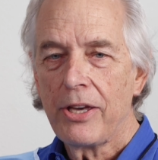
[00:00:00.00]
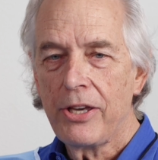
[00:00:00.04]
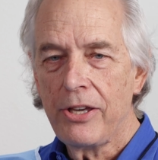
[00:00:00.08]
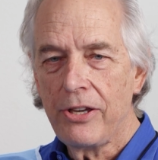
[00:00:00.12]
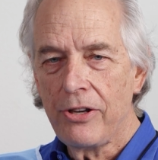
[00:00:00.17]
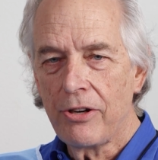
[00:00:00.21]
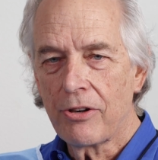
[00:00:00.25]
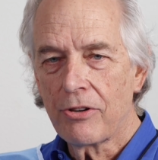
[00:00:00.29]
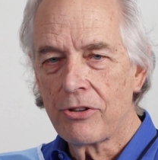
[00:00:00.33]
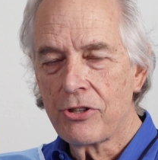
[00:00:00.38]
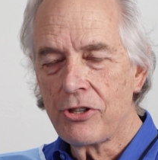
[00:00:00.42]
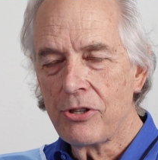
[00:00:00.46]

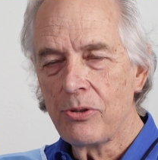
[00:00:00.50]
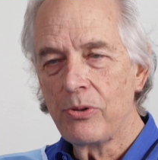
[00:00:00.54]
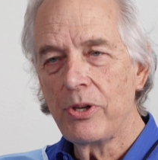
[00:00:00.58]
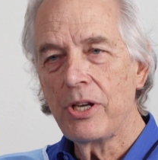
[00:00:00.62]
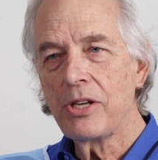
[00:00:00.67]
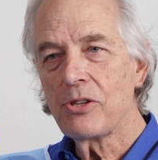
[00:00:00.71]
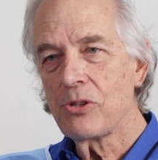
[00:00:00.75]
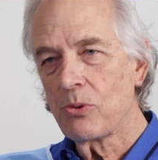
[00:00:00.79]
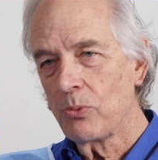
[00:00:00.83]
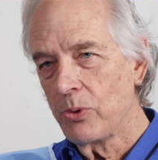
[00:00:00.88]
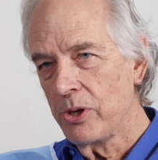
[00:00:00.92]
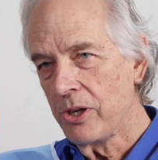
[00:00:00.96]
here 2
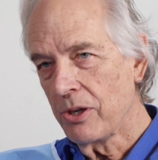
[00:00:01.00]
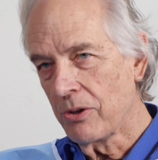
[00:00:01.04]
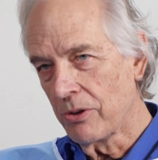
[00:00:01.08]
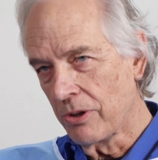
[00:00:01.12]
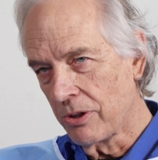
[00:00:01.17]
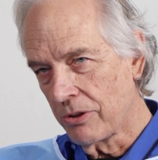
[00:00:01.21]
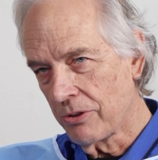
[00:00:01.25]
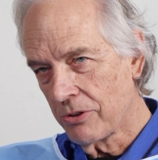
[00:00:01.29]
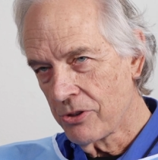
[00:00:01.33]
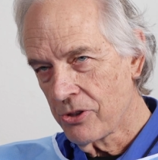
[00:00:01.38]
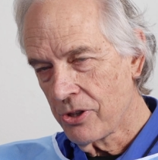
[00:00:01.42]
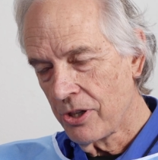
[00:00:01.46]
days a week
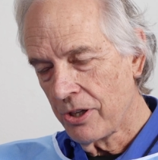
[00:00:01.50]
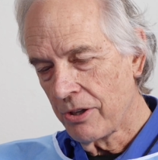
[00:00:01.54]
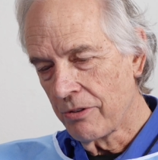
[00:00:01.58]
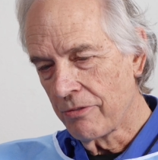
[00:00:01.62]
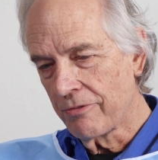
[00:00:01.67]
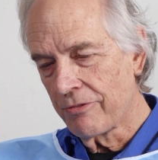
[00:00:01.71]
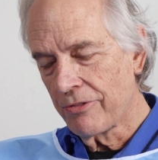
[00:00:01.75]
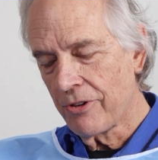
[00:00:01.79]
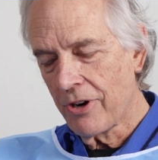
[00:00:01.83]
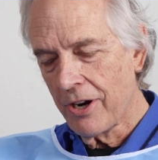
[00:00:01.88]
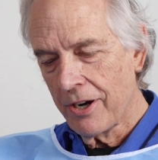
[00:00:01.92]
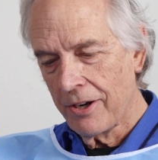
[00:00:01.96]
on Thursday
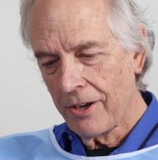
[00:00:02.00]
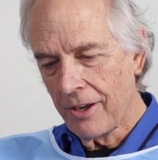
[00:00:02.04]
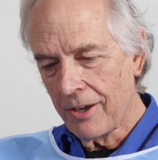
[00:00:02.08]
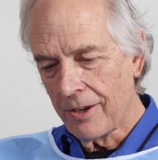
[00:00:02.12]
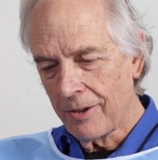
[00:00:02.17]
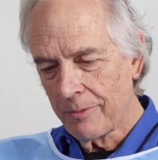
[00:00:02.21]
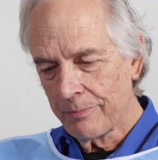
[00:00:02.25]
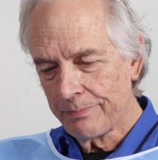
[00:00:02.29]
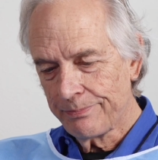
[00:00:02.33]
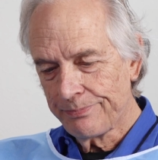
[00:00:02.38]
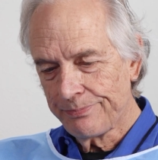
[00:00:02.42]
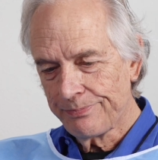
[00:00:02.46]
and Friday.
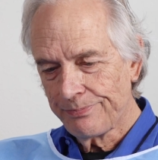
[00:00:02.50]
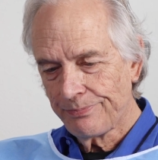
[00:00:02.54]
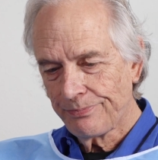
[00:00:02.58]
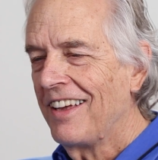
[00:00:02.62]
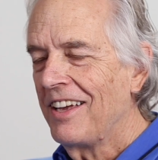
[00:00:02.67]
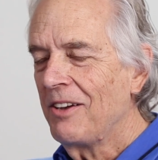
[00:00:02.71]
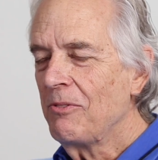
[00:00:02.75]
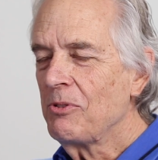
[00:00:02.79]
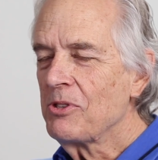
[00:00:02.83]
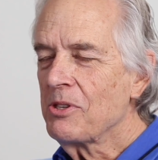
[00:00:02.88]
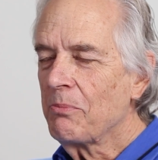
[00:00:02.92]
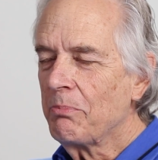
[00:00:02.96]

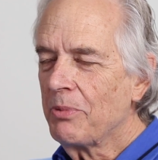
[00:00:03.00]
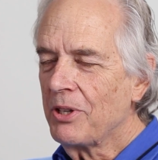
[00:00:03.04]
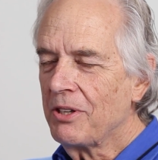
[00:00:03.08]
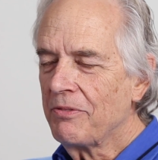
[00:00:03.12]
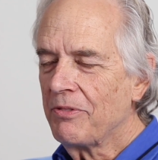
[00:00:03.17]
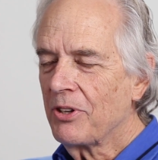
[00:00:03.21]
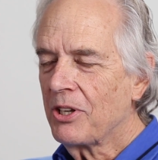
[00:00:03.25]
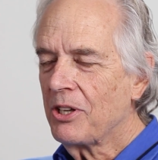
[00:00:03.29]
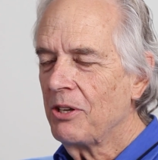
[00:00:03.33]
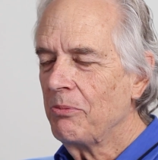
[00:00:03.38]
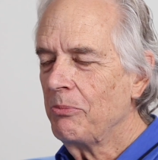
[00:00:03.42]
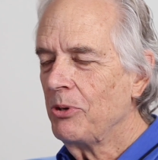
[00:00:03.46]
It was a bit of
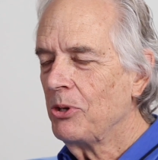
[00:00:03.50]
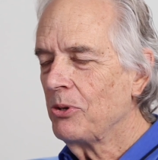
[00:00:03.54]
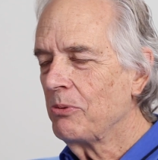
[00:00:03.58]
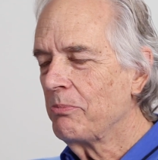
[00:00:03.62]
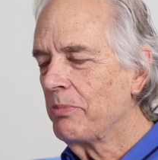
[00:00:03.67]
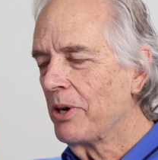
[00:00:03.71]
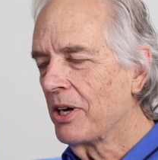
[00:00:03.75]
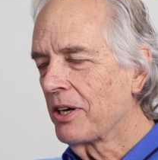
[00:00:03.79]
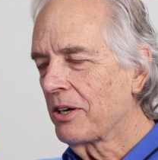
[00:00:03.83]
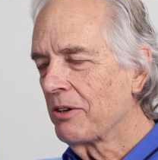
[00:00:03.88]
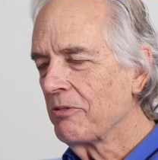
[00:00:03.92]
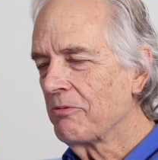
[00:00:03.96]
a commute
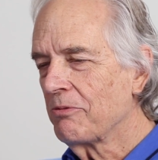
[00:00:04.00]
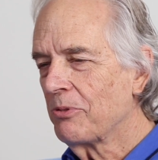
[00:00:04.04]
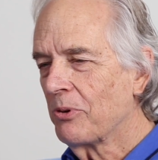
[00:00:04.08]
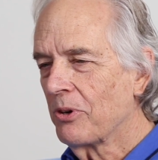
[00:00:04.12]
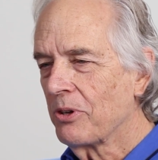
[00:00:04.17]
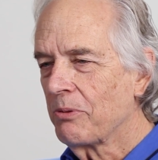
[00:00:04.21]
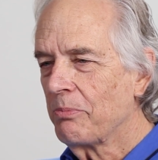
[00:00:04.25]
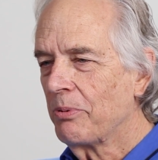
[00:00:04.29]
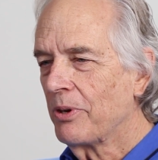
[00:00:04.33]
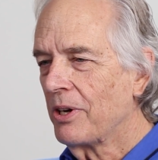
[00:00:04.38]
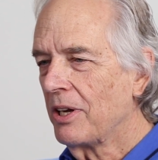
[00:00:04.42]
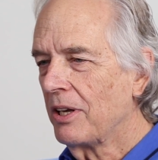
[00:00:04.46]
back and
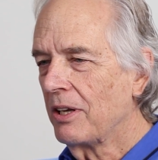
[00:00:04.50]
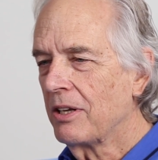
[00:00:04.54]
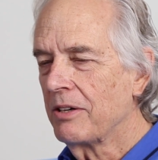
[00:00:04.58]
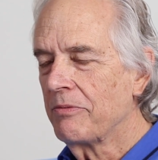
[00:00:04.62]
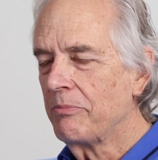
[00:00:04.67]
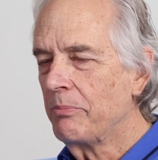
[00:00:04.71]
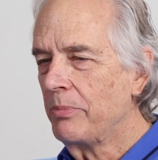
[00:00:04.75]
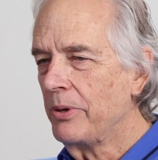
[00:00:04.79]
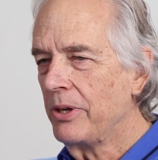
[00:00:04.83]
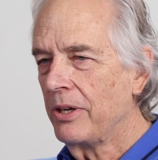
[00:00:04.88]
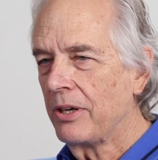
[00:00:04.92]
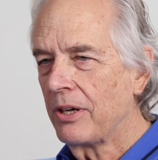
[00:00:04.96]
forth, but I
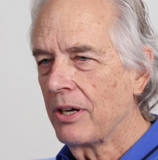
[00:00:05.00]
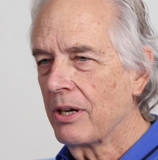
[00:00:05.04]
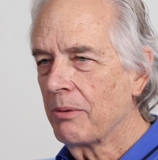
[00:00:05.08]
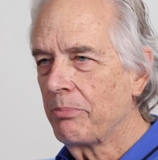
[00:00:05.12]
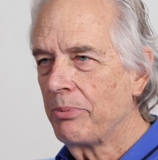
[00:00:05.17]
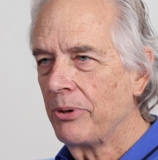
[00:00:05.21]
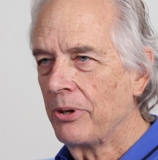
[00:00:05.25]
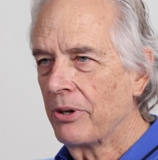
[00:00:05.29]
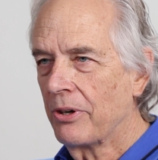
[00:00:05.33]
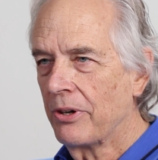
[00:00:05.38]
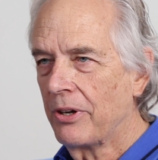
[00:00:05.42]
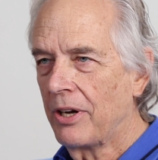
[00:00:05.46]
loved being up
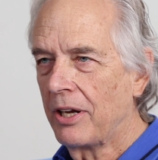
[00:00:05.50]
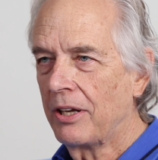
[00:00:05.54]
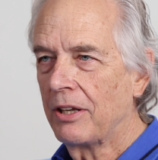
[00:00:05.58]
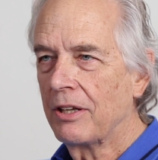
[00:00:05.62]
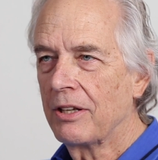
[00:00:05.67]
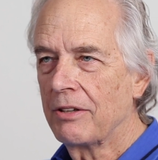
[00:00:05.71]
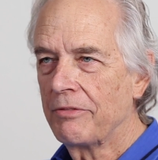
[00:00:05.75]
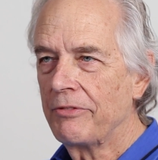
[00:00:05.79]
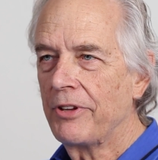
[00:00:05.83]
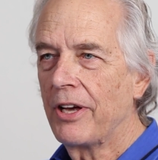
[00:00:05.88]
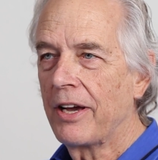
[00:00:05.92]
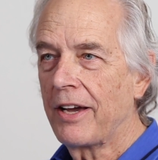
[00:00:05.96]
here and I
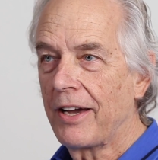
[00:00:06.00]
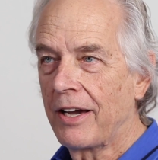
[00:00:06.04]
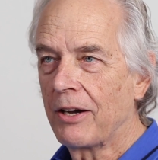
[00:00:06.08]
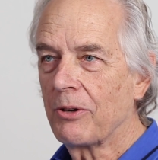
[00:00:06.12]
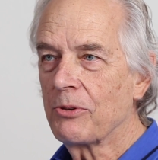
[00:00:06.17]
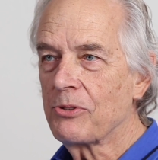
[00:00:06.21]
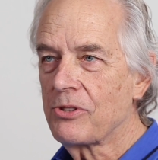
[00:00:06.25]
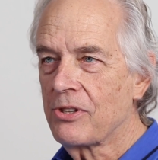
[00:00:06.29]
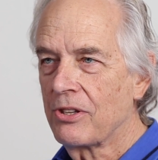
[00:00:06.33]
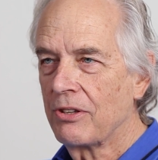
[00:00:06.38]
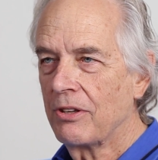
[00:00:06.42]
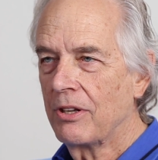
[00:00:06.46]
loved the
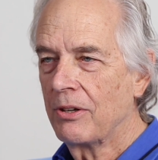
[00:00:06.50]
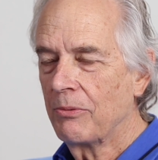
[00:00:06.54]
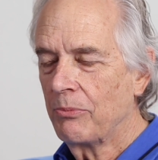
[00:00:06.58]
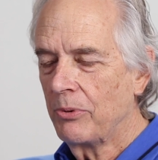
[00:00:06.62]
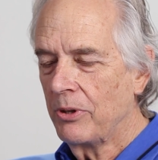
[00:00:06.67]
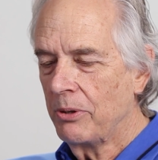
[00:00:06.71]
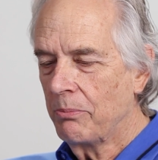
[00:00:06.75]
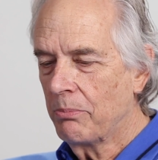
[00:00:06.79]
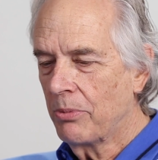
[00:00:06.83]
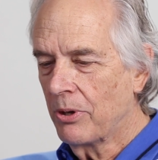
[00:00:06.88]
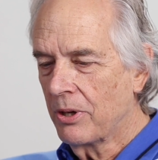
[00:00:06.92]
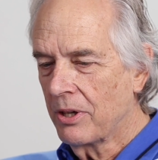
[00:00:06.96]
house that
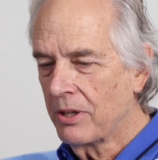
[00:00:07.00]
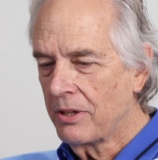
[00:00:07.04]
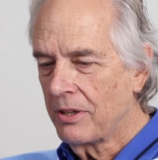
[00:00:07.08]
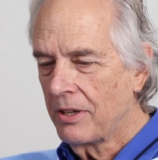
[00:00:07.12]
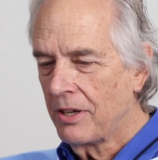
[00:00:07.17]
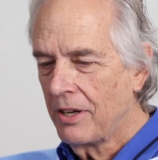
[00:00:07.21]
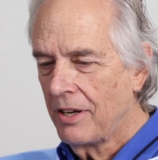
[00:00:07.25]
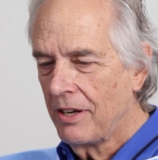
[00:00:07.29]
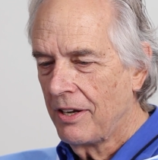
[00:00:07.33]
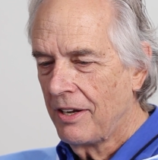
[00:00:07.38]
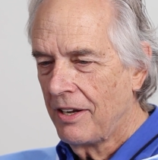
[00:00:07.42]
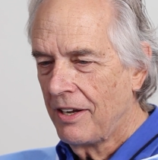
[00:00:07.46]
we bought.
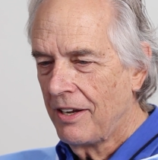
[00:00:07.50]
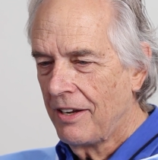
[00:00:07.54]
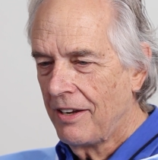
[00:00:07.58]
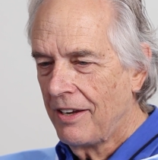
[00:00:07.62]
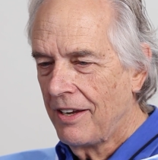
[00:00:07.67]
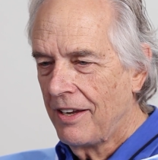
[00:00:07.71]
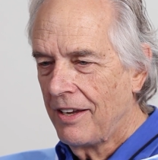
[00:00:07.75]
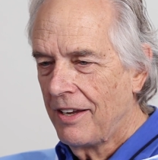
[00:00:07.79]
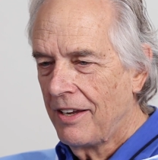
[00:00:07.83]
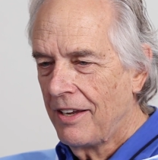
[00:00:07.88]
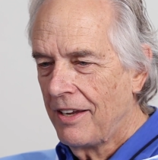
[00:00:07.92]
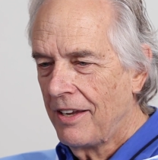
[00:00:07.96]

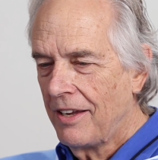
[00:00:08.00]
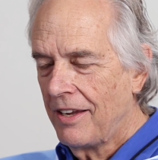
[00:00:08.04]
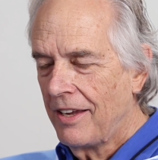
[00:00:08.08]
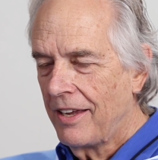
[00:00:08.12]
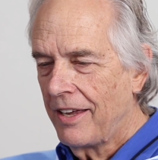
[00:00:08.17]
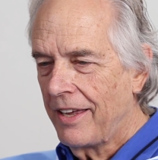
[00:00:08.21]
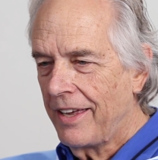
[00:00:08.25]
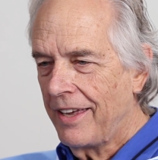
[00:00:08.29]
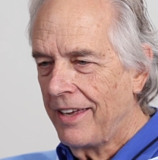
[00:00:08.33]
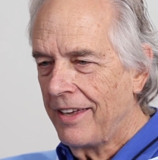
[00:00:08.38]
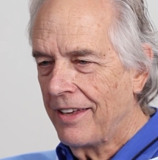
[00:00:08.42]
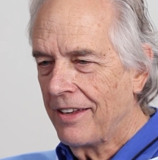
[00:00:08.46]

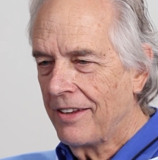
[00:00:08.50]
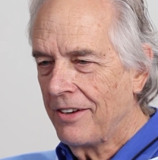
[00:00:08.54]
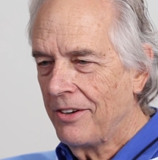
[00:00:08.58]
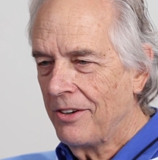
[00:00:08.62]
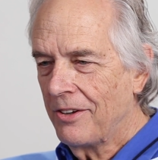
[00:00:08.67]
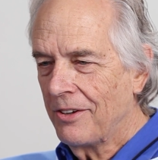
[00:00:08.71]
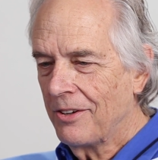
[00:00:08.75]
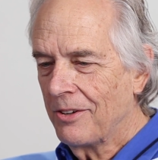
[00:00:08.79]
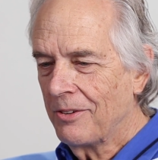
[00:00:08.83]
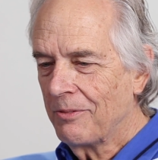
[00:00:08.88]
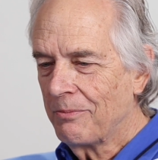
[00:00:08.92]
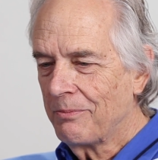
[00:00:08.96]

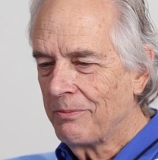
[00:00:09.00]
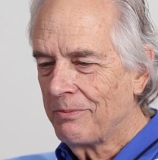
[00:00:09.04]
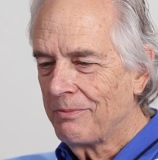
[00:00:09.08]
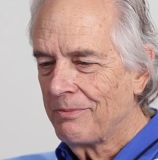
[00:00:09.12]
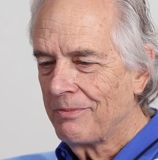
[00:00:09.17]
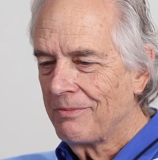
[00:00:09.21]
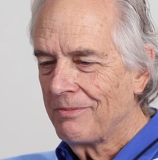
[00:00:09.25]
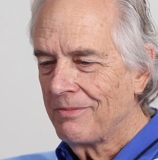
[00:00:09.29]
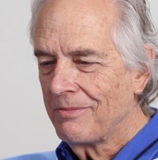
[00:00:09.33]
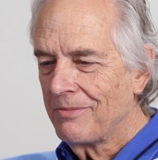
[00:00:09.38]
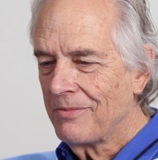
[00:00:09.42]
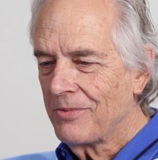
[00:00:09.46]
And
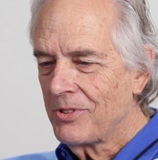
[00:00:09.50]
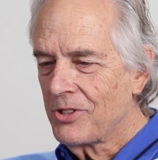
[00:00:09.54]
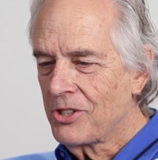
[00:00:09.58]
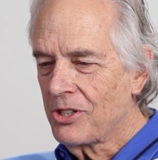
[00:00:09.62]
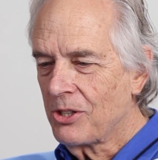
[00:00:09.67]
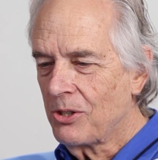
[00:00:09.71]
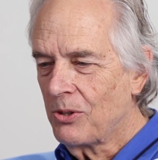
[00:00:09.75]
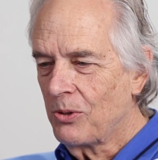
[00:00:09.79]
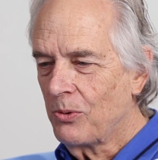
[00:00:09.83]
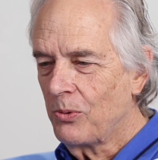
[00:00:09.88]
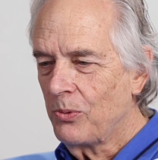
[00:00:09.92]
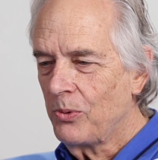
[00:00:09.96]

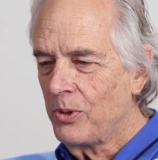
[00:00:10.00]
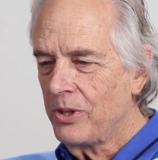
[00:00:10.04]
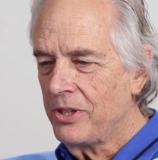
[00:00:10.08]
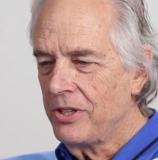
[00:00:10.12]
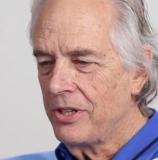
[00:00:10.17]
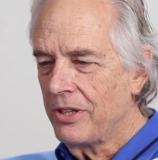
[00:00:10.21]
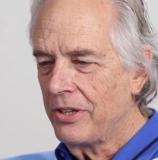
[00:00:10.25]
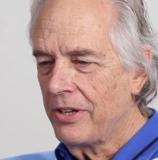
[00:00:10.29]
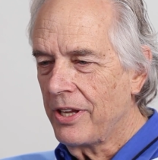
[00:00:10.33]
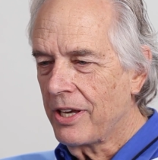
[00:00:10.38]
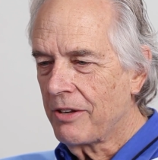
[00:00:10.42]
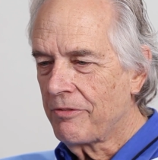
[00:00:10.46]
so we
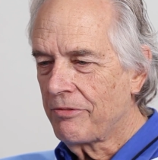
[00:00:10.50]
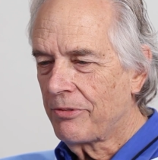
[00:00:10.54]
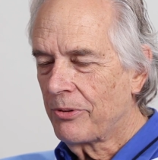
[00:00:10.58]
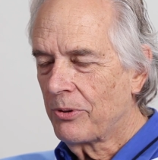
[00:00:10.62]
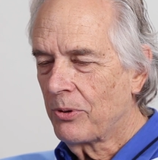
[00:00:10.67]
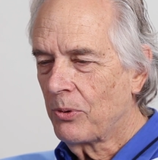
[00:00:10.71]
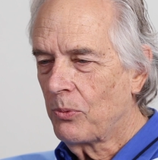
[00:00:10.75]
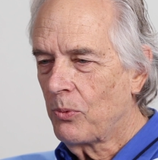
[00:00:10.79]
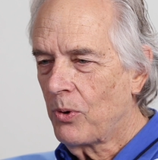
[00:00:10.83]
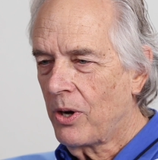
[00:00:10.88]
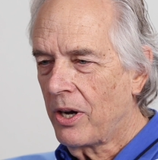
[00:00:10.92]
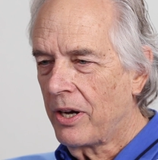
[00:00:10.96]
did that for
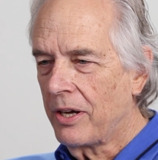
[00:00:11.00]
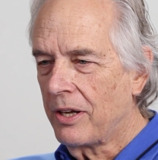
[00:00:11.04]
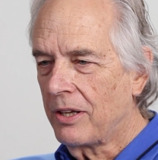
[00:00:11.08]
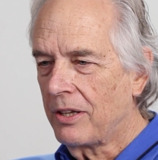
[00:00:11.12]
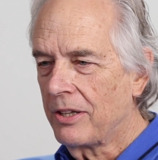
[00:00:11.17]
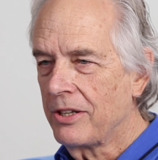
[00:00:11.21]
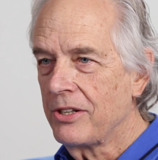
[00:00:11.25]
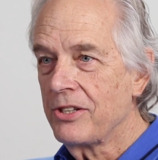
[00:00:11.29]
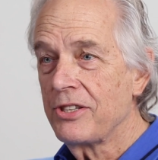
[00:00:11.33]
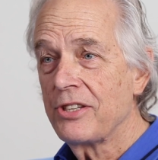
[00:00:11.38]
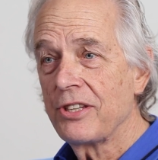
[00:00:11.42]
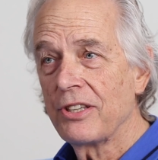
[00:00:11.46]
a while
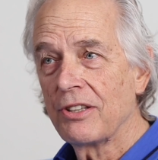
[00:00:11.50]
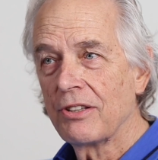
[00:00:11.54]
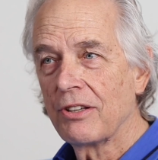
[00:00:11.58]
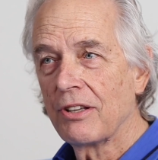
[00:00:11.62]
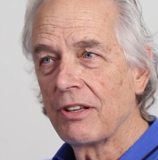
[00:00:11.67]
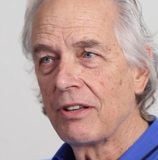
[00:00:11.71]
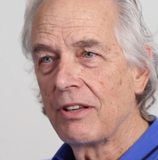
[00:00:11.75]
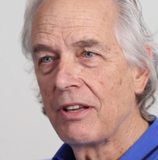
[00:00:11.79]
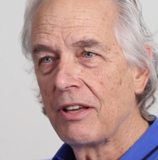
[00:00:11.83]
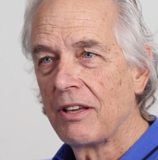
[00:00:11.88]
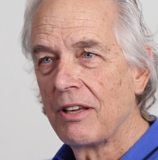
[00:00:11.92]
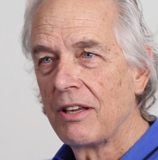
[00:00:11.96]

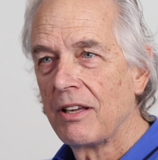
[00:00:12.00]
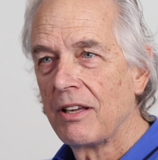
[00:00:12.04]
until